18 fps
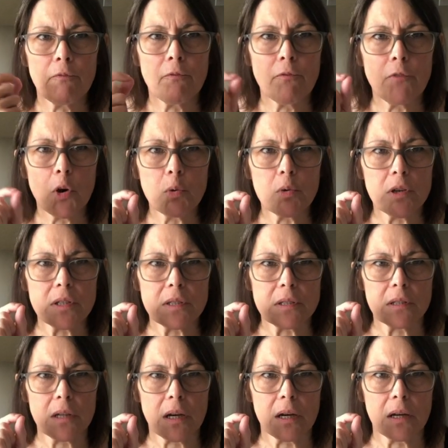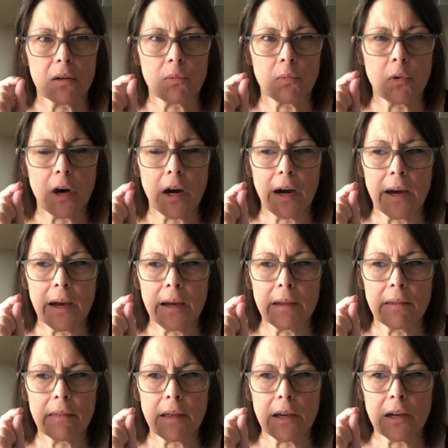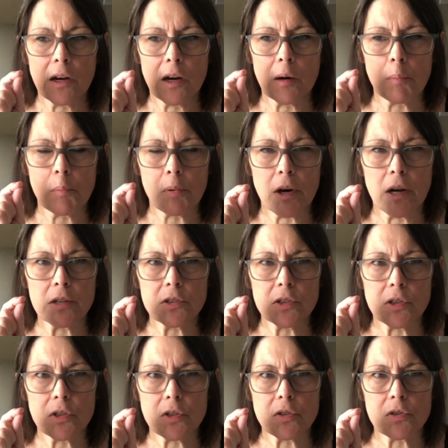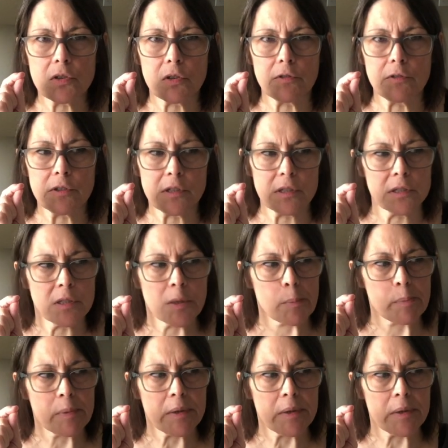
focused on, why they are brought to the surface. Is it